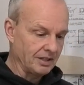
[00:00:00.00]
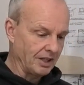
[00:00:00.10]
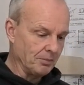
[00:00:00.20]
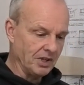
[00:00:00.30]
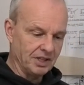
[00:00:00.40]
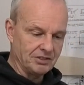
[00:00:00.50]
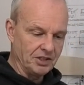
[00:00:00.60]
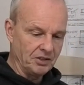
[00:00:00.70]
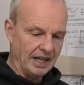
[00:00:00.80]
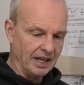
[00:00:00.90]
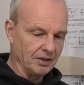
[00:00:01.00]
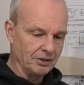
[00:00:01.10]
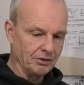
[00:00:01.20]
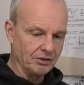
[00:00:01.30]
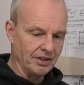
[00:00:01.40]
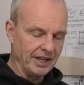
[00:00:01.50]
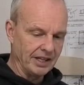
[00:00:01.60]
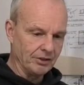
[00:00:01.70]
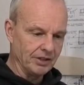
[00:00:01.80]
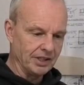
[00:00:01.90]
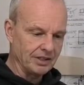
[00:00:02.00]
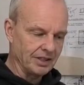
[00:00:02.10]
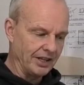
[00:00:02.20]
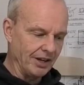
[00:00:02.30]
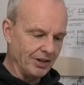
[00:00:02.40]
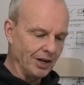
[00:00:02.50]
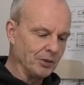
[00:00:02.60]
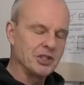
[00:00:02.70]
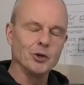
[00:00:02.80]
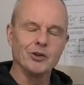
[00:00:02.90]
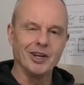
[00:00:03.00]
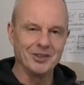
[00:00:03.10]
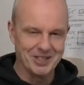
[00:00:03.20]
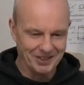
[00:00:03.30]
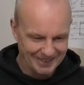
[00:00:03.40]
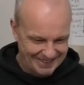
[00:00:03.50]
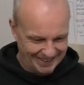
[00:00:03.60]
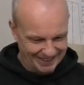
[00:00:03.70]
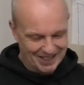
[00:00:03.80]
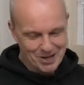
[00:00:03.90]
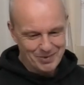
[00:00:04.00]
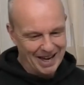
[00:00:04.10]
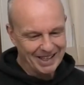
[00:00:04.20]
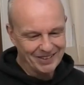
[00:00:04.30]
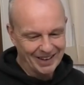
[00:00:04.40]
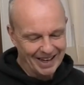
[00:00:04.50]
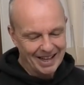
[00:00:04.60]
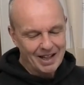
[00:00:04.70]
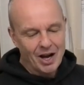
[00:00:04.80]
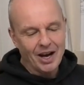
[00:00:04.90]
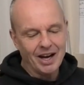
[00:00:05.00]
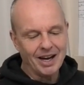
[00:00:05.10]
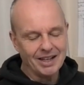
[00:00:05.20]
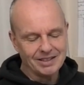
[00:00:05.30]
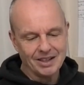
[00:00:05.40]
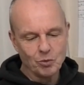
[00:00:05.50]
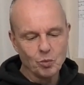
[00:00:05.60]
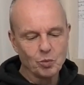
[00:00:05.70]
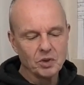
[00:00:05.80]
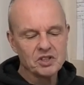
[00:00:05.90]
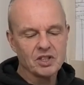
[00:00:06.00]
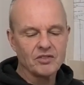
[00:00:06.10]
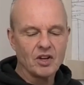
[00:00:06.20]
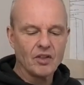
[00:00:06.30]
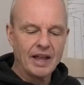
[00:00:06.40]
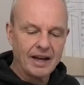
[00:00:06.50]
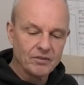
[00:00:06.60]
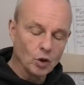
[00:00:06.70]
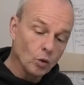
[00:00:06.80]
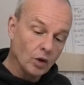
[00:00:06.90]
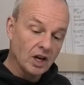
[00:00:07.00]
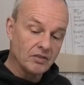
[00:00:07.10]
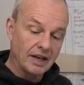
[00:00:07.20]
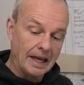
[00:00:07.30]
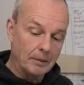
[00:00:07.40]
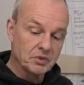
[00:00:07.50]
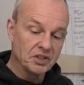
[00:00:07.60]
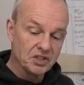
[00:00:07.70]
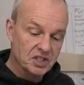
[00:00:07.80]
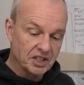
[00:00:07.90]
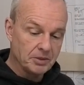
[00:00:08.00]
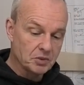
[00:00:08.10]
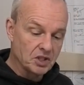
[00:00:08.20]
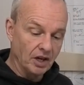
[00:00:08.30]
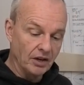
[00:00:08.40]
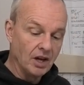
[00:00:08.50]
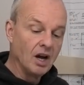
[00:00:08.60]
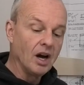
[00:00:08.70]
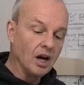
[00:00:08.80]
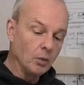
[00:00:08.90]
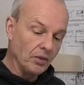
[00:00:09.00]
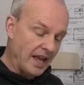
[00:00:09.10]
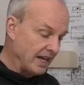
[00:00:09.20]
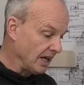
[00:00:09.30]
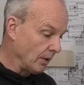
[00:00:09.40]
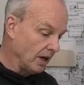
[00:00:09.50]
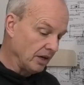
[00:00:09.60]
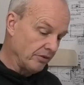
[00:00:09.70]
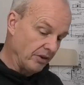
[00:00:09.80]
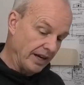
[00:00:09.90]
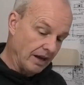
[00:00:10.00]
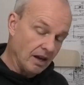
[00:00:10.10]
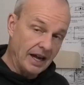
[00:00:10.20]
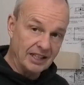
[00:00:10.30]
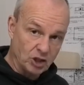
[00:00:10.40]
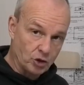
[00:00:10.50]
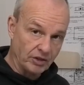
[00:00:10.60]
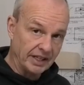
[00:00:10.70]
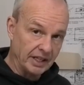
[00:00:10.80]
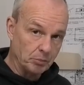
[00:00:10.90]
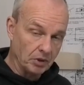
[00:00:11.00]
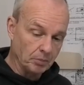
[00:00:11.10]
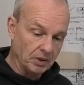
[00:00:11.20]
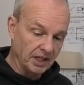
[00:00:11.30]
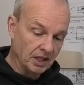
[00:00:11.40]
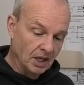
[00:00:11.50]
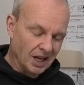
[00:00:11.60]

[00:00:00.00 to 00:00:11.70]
I might do yellow and, gr and then green. I don't know which order I'll do it in. But anyway, I, I, once I've got that all overlapped and the seams done, I will then go over it and shrink it properly.